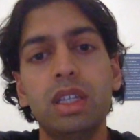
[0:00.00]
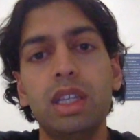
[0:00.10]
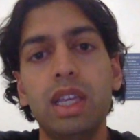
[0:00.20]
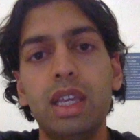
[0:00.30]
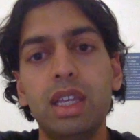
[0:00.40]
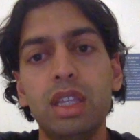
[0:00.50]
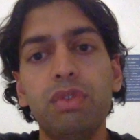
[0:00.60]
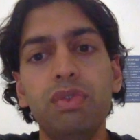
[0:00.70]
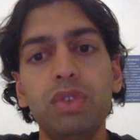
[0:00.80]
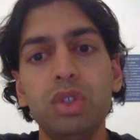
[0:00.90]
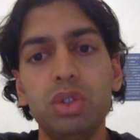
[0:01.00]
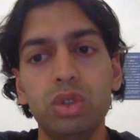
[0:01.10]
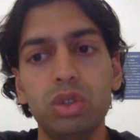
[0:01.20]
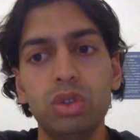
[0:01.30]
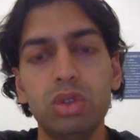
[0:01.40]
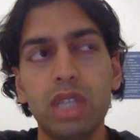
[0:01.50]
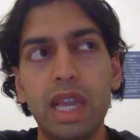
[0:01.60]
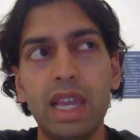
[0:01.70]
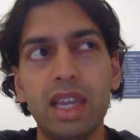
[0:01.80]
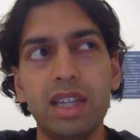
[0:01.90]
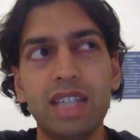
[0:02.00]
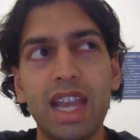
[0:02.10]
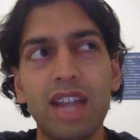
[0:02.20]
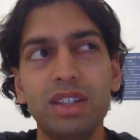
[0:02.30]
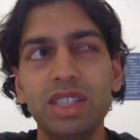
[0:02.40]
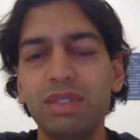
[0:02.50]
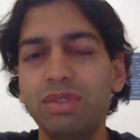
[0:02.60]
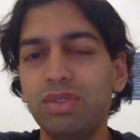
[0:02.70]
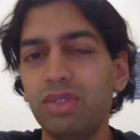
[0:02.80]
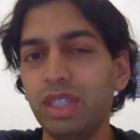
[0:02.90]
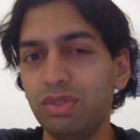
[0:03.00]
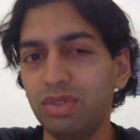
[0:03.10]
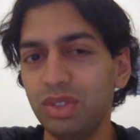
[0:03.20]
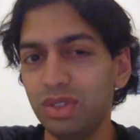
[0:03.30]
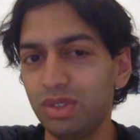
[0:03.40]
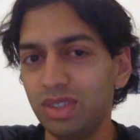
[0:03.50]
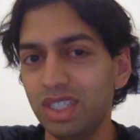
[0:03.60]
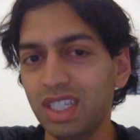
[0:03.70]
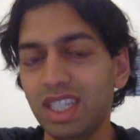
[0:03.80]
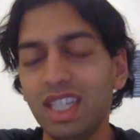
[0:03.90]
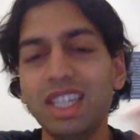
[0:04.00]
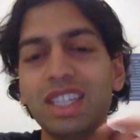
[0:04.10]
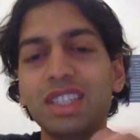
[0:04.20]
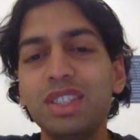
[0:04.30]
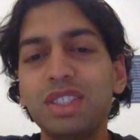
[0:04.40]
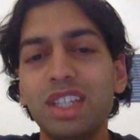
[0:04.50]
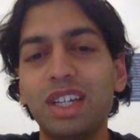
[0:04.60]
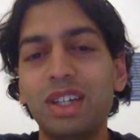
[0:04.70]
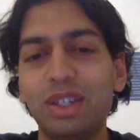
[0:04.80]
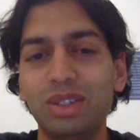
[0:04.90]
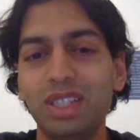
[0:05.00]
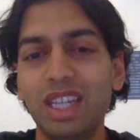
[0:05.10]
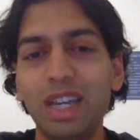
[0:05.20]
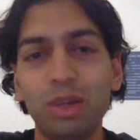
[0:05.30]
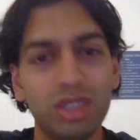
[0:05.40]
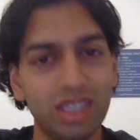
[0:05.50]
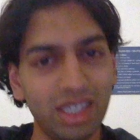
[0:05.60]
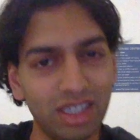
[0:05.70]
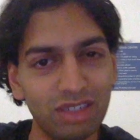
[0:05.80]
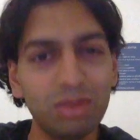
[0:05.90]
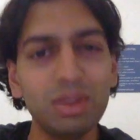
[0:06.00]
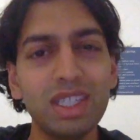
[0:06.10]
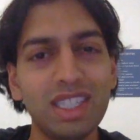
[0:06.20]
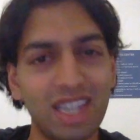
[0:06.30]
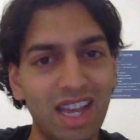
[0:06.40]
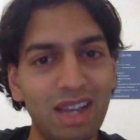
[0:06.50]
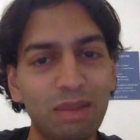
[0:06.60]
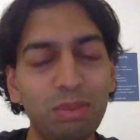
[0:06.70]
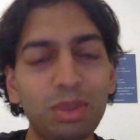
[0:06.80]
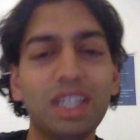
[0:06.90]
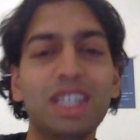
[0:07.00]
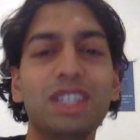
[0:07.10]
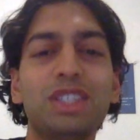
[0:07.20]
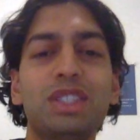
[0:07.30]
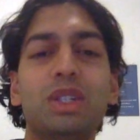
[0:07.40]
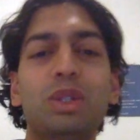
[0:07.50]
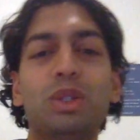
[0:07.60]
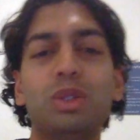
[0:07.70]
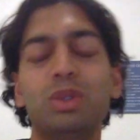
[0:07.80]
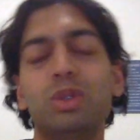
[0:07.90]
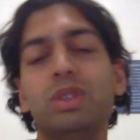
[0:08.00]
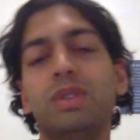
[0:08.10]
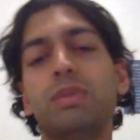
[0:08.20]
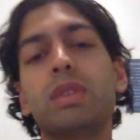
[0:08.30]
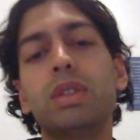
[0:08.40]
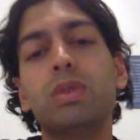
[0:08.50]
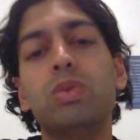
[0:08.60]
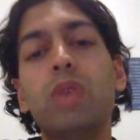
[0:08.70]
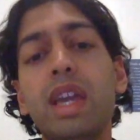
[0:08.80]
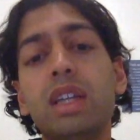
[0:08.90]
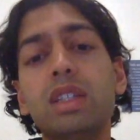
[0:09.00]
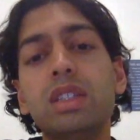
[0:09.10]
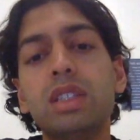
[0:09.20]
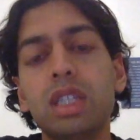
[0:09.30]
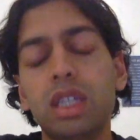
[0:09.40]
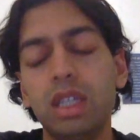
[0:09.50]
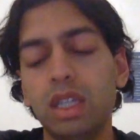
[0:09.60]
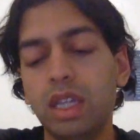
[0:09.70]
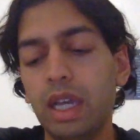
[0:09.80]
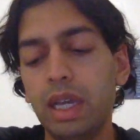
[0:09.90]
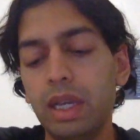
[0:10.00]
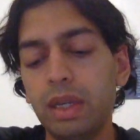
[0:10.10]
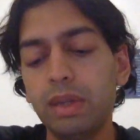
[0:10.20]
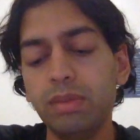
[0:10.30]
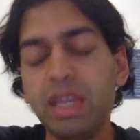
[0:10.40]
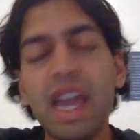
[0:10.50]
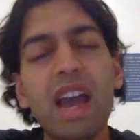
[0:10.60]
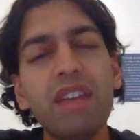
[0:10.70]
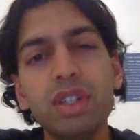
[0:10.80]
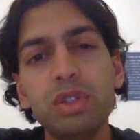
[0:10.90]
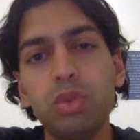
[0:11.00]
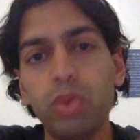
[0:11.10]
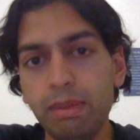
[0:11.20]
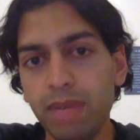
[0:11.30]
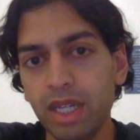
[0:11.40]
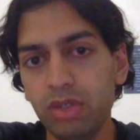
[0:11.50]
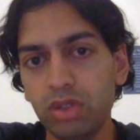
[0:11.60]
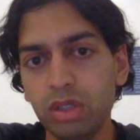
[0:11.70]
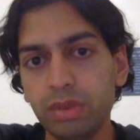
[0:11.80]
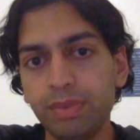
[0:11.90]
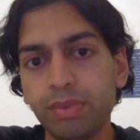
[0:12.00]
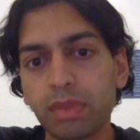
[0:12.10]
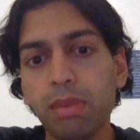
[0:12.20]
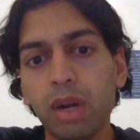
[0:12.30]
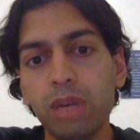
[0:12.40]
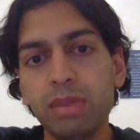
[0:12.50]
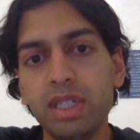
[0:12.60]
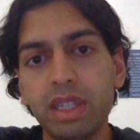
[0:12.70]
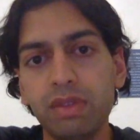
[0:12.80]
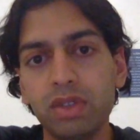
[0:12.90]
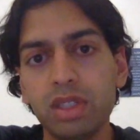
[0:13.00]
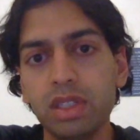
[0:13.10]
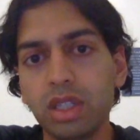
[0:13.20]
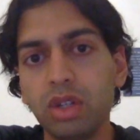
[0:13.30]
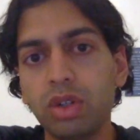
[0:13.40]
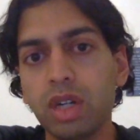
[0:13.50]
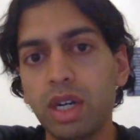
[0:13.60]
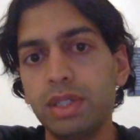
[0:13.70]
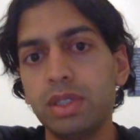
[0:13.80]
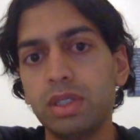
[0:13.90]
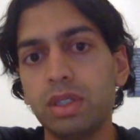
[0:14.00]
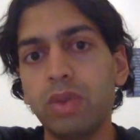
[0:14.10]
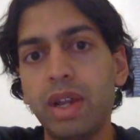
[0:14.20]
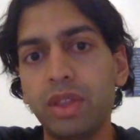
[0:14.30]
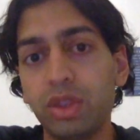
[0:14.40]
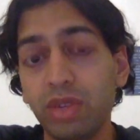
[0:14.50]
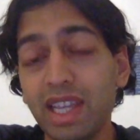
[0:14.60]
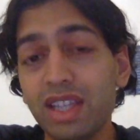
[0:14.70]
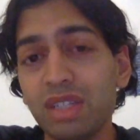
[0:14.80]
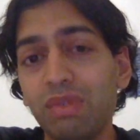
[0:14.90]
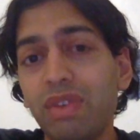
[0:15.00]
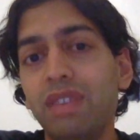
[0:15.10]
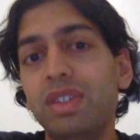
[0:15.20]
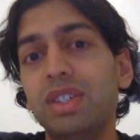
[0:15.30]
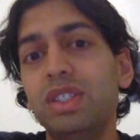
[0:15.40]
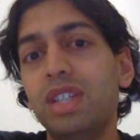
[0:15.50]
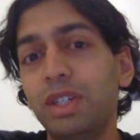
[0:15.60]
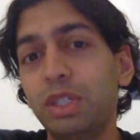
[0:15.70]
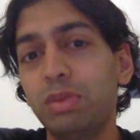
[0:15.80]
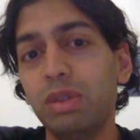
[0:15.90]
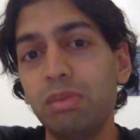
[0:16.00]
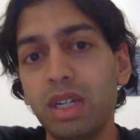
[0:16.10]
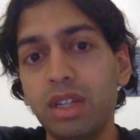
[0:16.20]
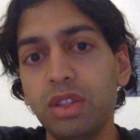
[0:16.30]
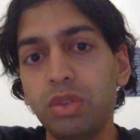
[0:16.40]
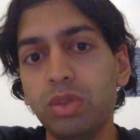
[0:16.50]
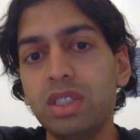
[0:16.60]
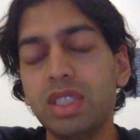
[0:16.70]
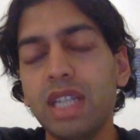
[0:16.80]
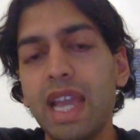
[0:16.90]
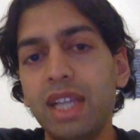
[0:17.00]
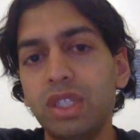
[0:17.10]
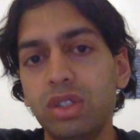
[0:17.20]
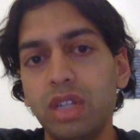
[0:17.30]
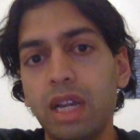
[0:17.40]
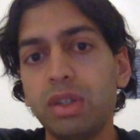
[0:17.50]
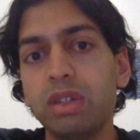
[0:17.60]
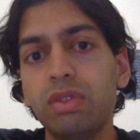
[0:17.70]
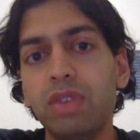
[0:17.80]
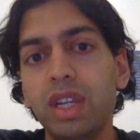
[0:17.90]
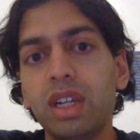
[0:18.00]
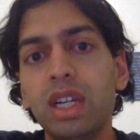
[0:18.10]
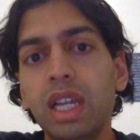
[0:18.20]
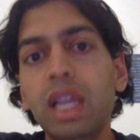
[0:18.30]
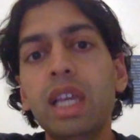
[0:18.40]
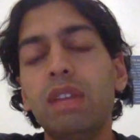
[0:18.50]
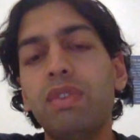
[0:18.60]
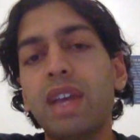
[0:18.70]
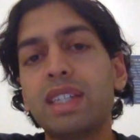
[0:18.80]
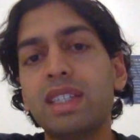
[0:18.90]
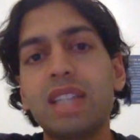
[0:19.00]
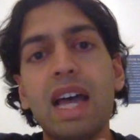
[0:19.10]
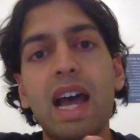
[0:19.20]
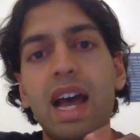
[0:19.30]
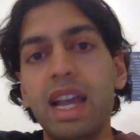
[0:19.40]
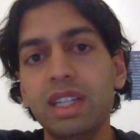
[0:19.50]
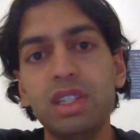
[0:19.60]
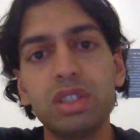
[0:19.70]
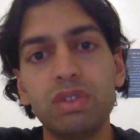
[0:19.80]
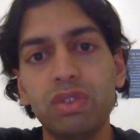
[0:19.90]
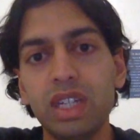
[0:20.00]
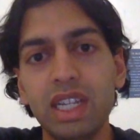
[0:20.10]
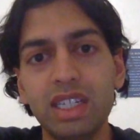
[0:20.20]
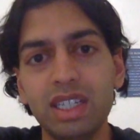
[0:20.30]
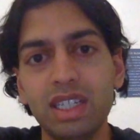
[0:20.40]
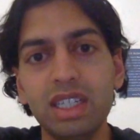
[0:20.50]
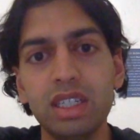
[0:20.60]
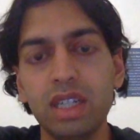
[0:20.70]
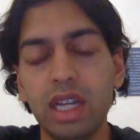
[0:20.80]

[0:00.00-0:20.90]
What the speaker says: the food, and how to get free food. So yeah, we'll take it from the top. So rent. The average one-bedroom apartment in San Francisco costs around $3,500 per month, which is an astronomical figure. In fact, it's the highest for any